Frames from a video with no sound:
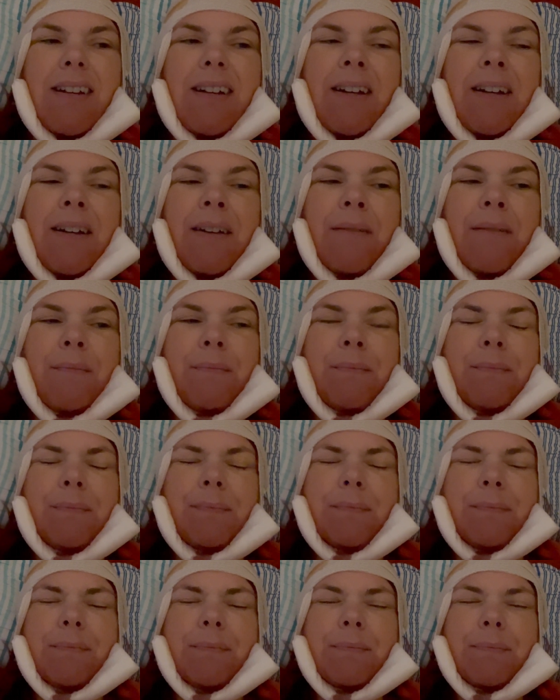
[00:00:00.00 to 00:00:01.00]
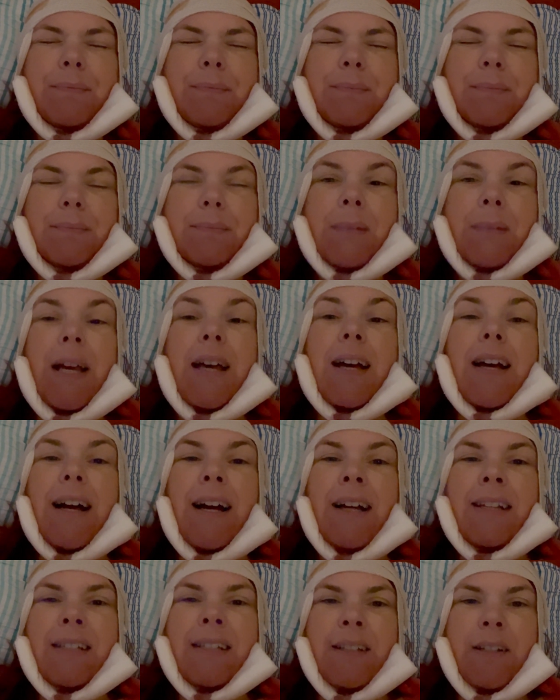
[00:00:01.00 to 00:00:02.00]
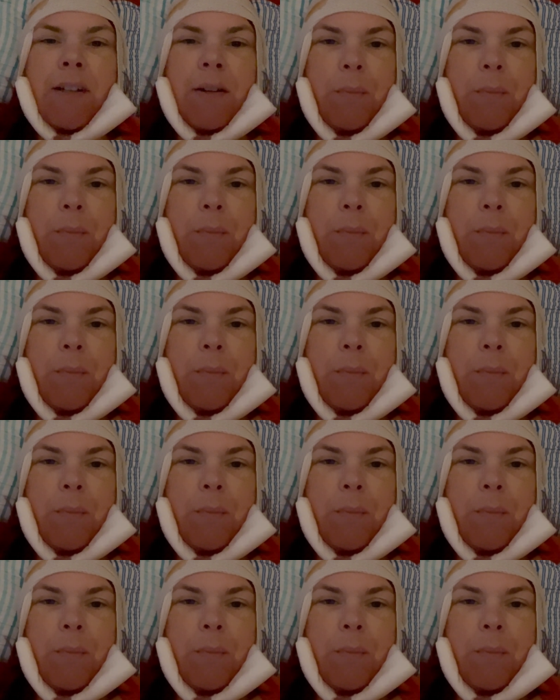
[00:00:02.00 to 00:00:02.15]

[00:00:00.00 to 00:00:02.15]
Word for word: Um, I did go